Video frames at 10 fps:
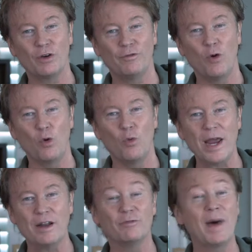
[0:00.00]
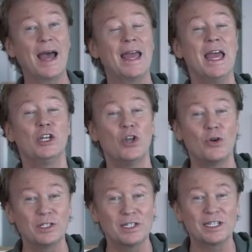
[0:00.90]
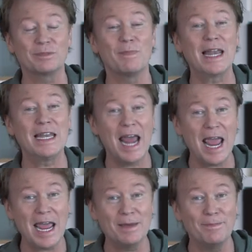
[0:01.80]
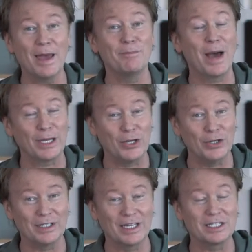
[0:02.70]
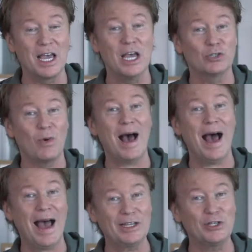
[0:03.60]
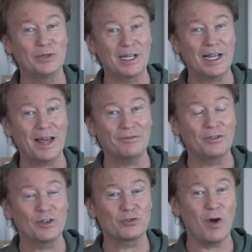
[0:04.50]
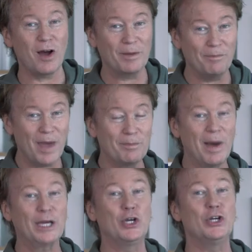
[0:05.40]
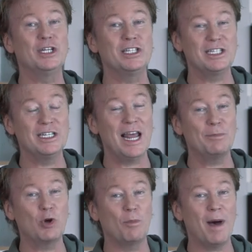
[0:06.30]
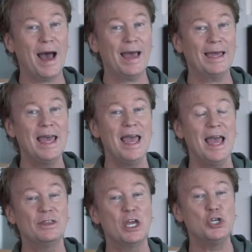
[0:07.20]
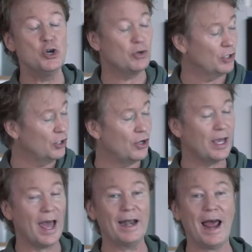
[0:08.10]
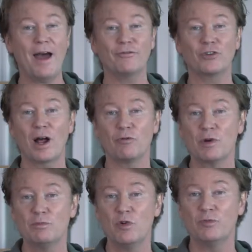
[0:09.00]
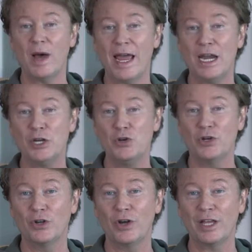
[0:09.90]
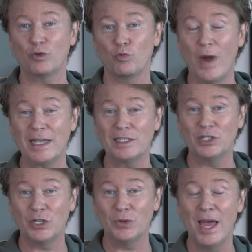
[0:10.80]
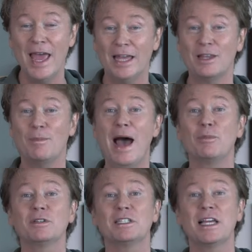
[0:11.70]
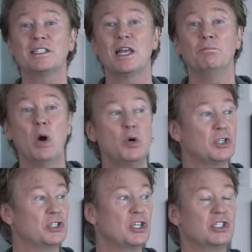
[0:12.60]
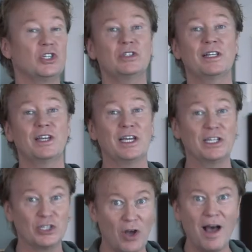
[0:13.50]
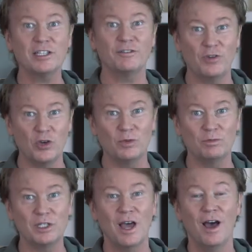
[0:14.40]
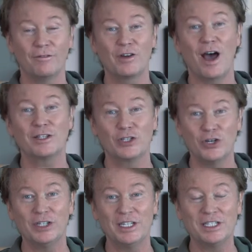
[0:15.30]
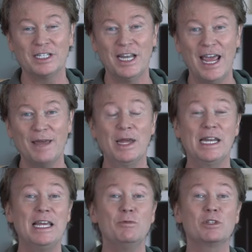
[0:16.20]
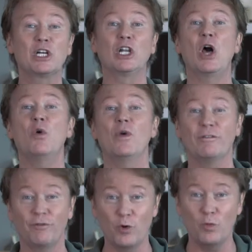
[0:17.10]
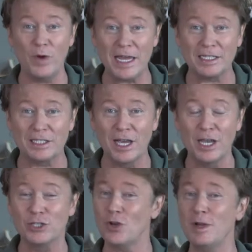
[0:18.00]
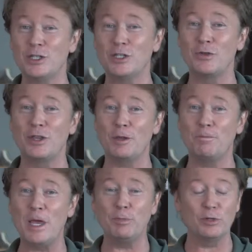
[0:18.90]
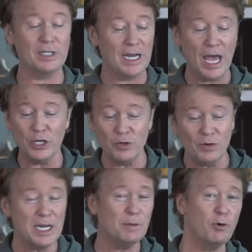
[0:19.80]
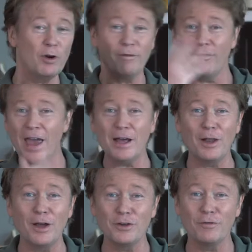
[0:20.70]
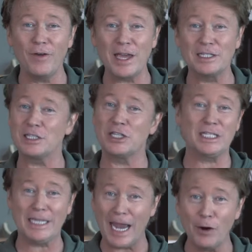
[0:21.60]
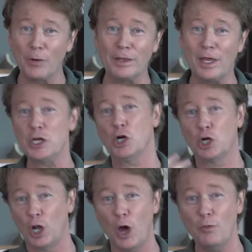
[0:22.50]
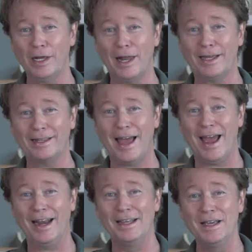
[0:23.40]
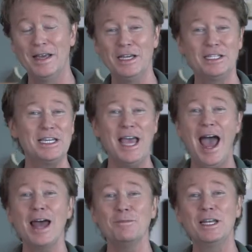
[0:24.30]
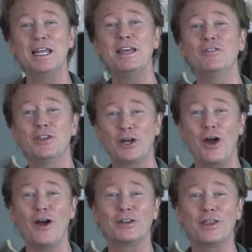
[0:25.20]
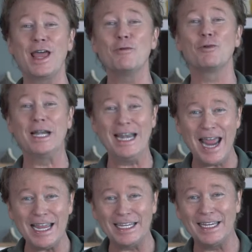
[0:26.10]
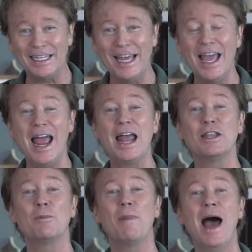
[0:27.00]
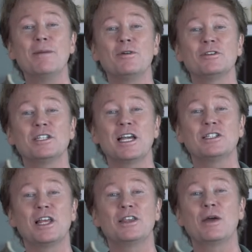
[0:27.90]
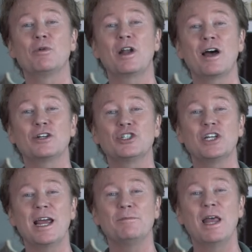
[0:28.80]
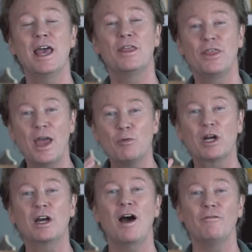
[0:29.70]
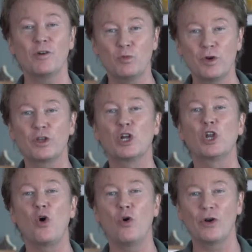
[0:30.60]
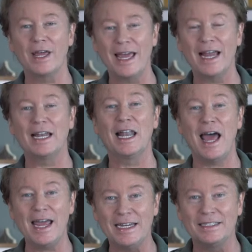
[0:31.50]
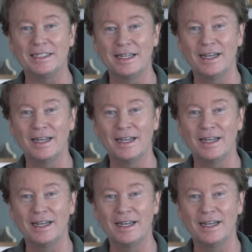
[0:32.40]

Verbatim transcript: the full weight of my, notice this, my name and my goodness. So I'll hide you in the cleft of this rock and make my goodness and name go by. And then you can look at after, I'll remove my hand and you can look at the residue. And the Bible says that Moses just looked at the exhaust fumes of God's goodness and name, and he was glowing for weeks, so much so that the people said, you need to put a veil on your face. It's scary that you're glowing like that. You see, Adam and Eve in the garden, they were naked, and the Bible says that they were not ashamed. They were covered with glory and light.